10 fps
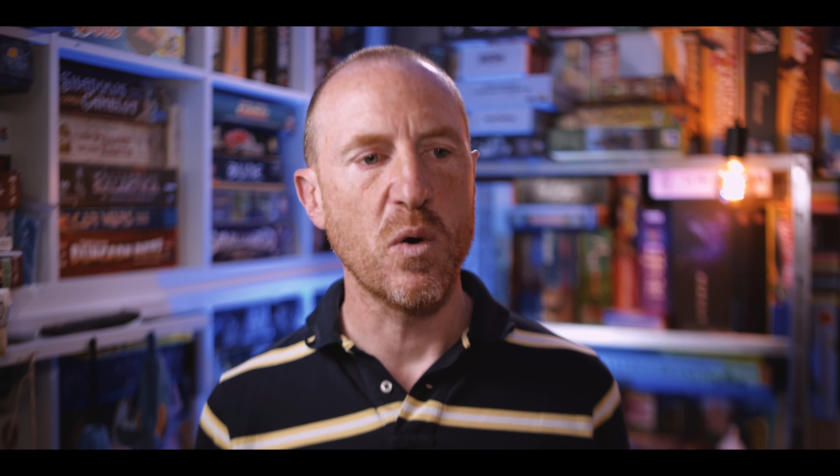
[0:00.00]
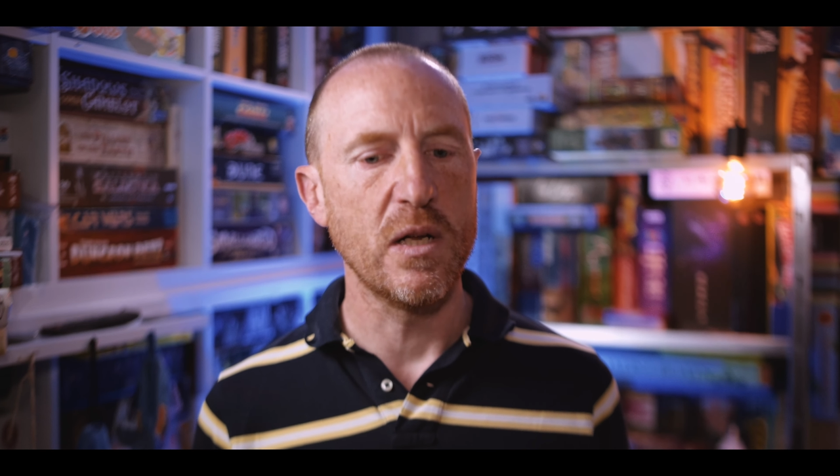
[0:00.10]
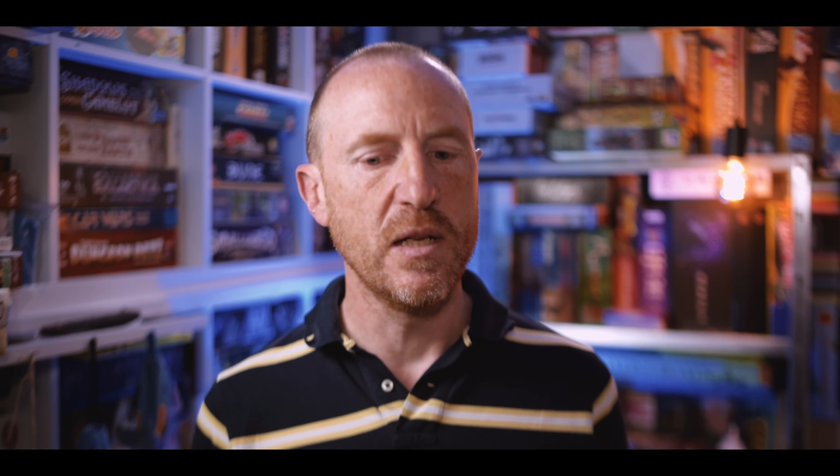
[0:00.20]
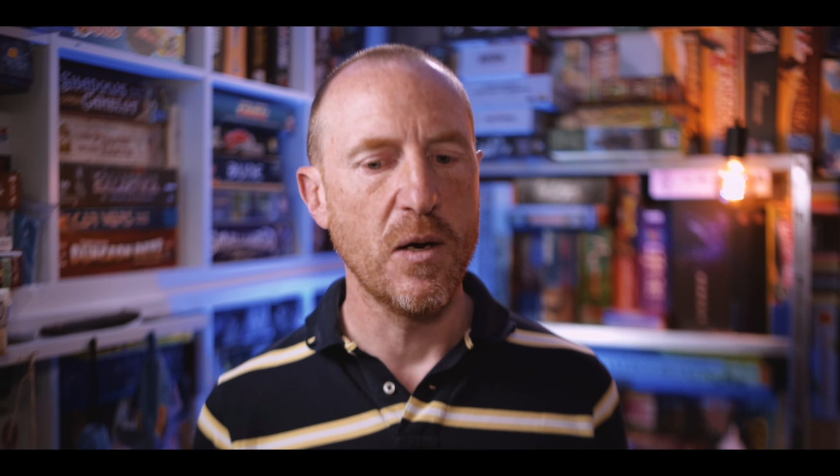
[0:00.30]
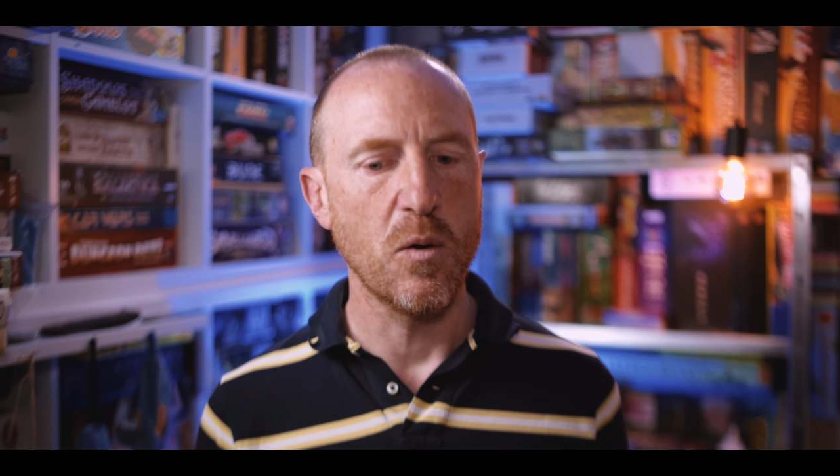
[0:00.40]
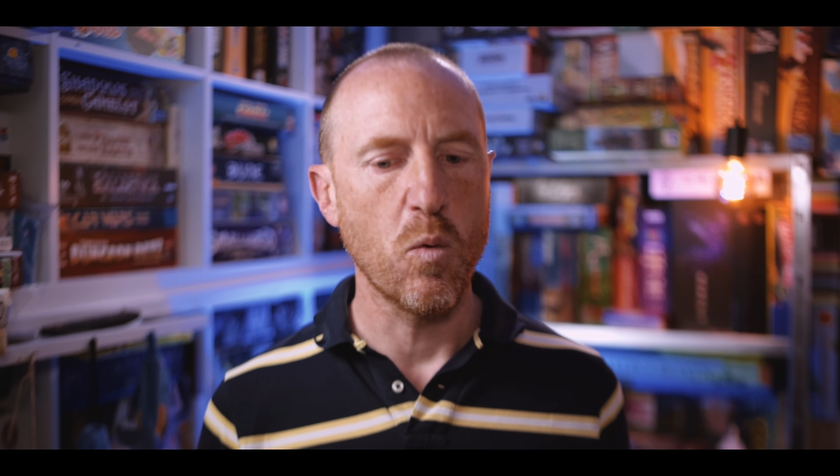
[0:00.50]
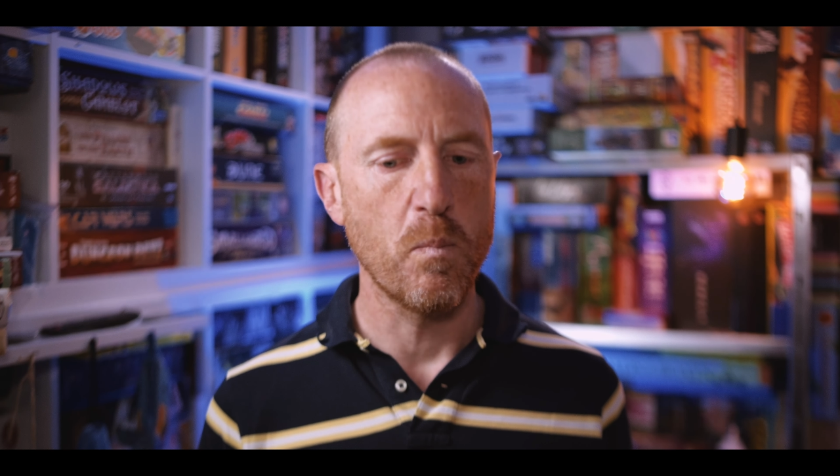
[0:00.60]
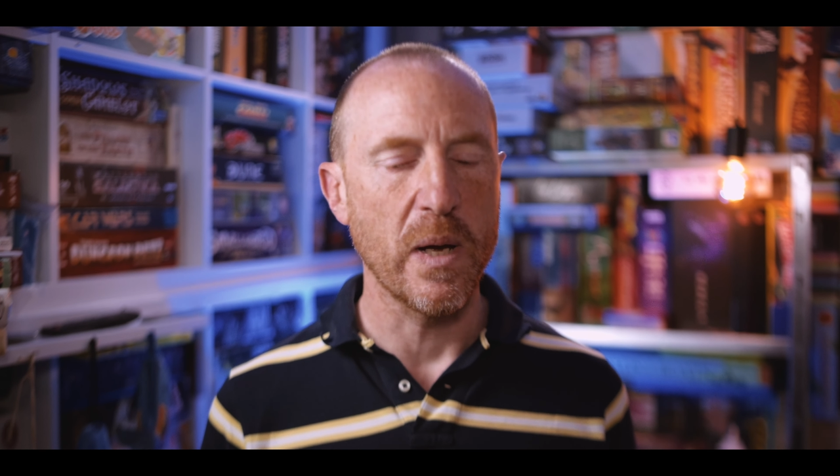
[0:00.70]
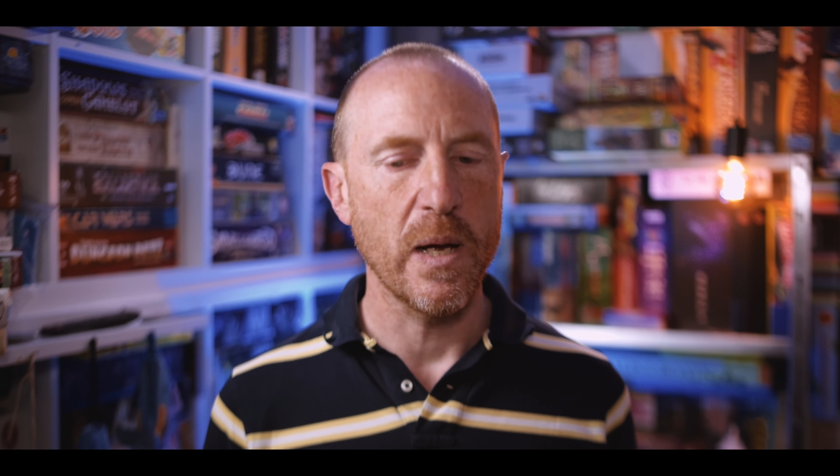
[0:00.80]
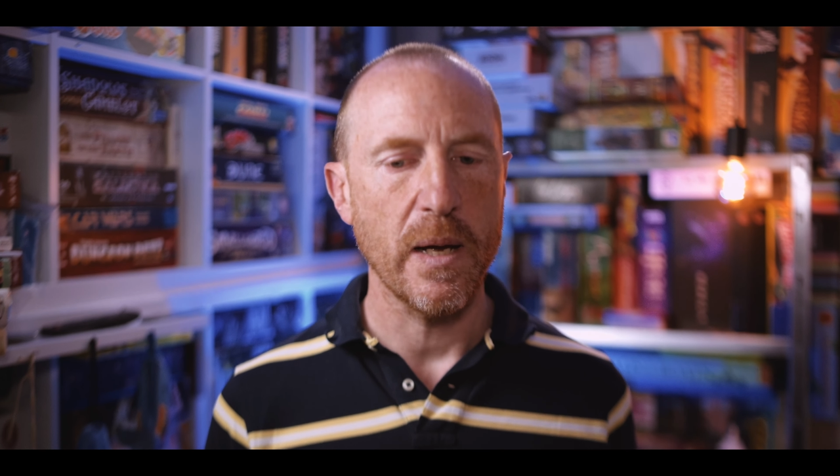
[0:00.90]
a little
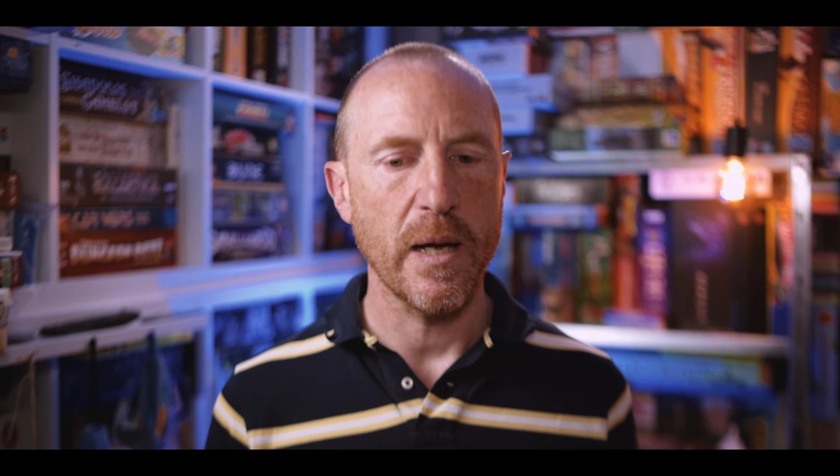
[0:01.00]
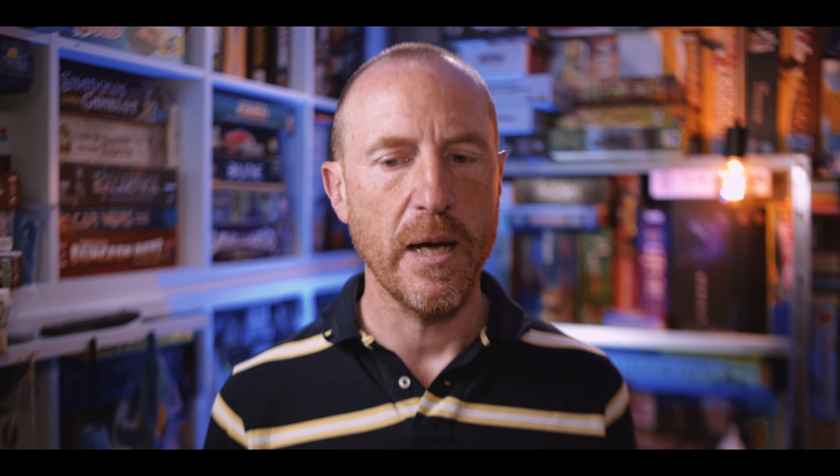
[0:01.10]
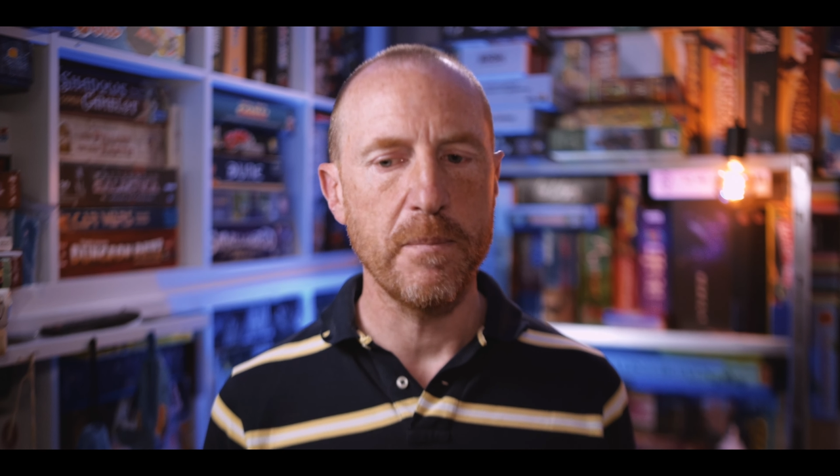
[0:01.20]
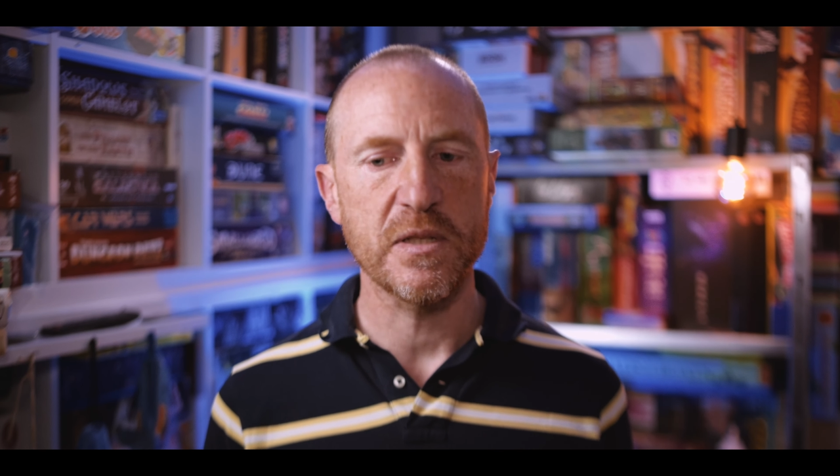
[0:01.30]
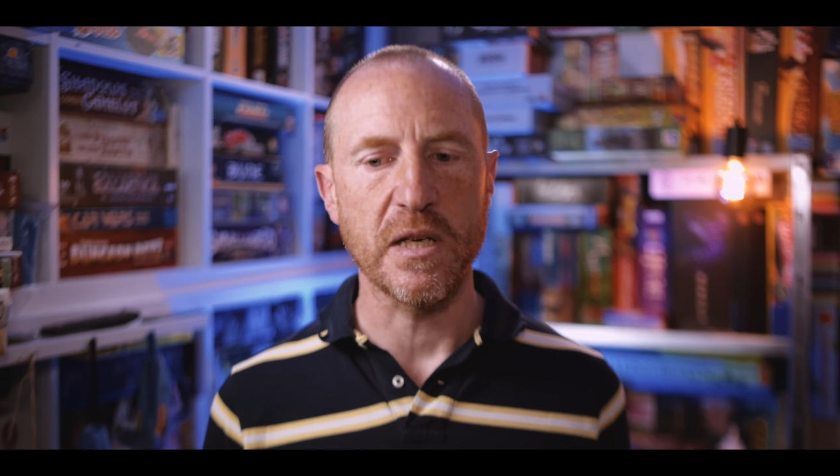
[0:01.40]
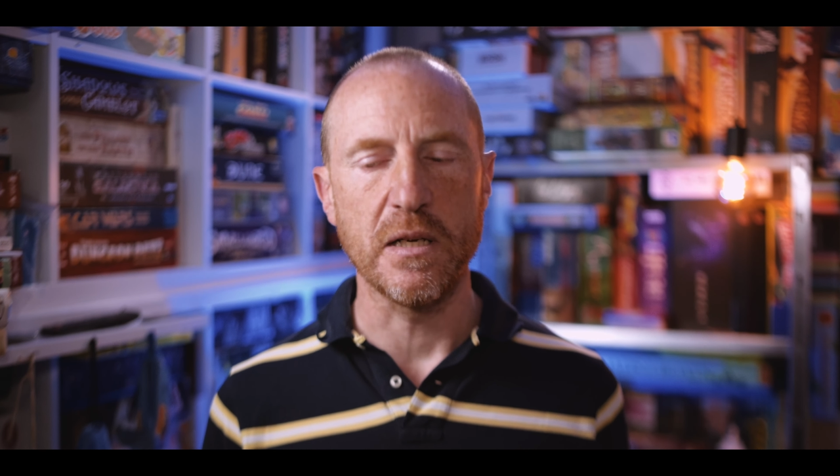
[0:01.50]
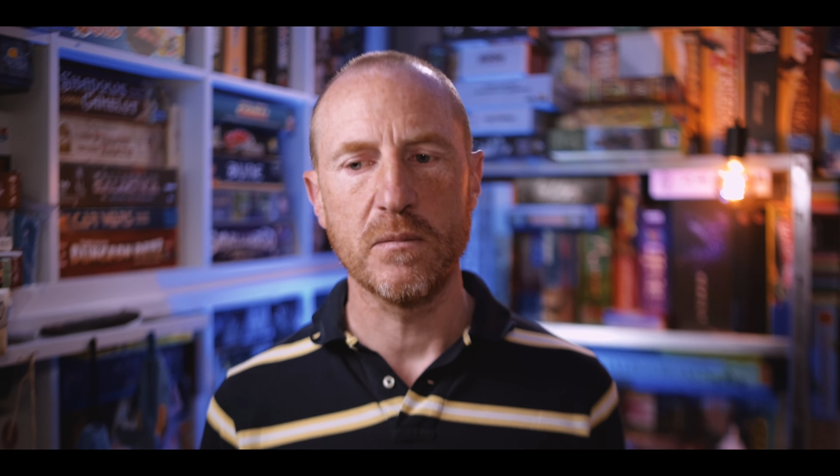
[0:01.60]
bit empty.